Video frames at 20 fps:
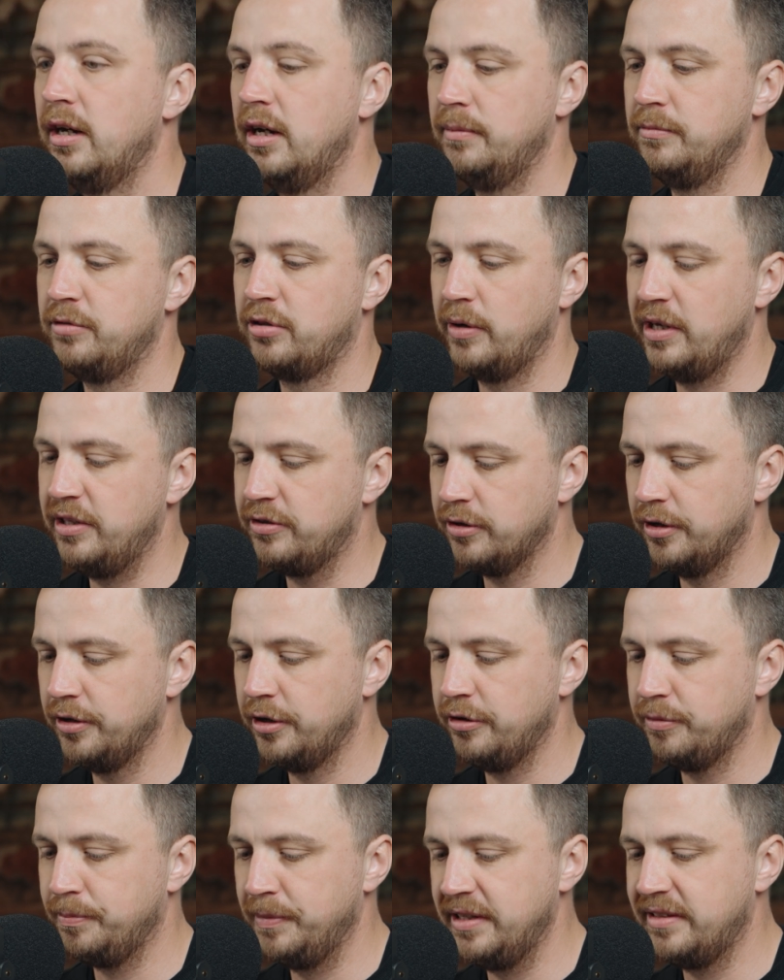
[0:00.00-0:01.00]
So he's got
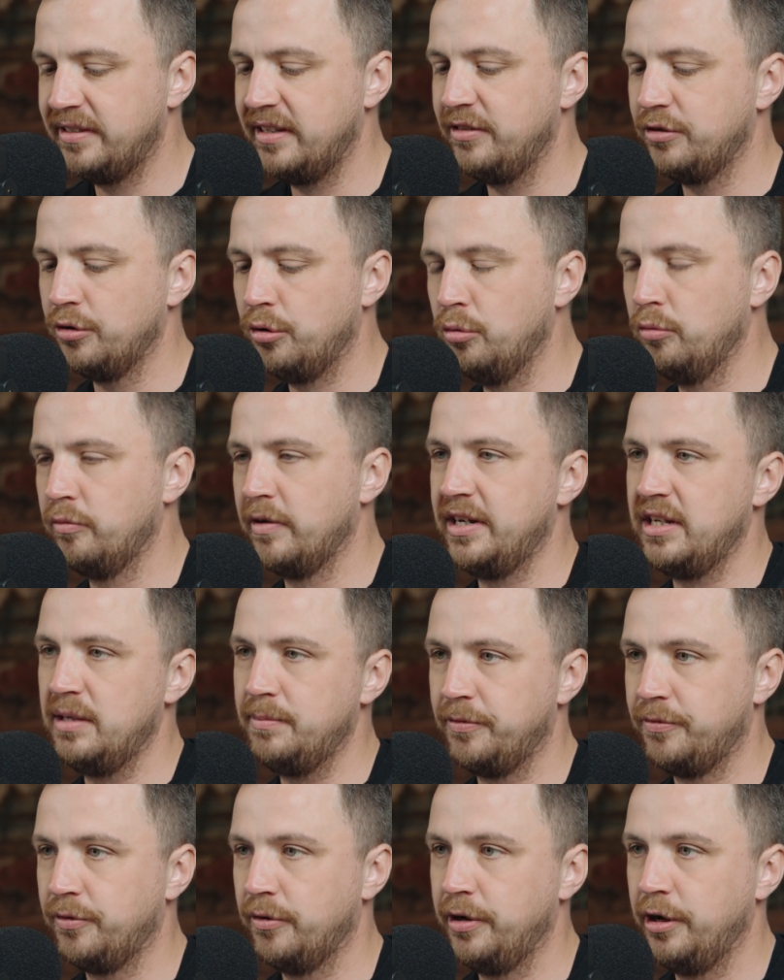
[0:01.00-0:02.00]
those meetings already
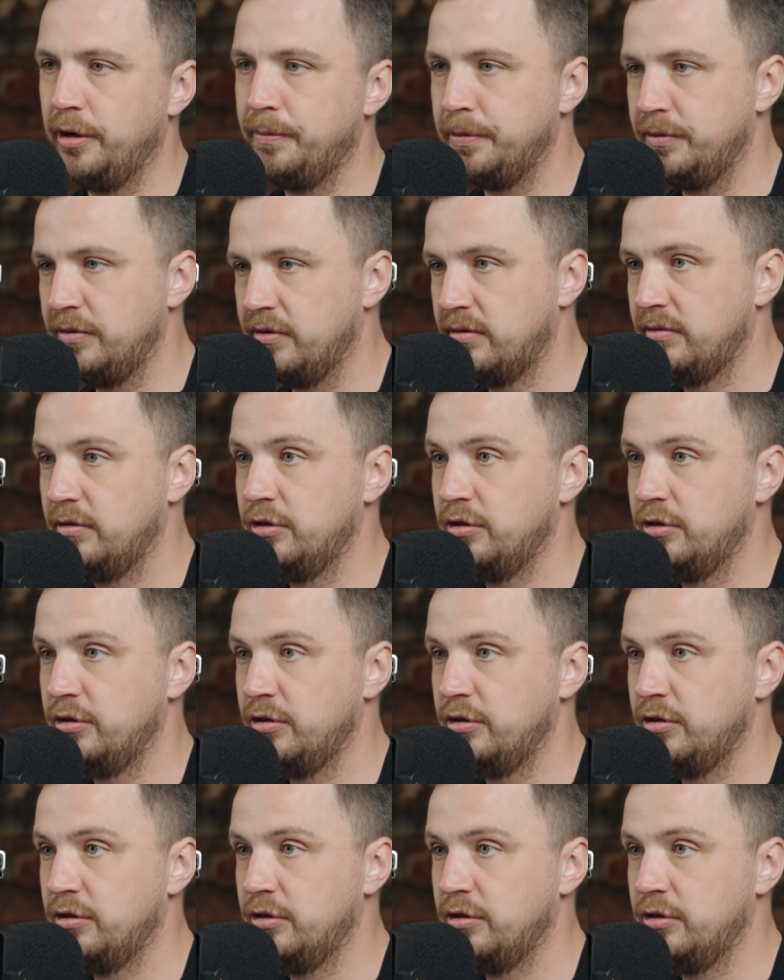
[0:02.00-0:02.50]
before he opens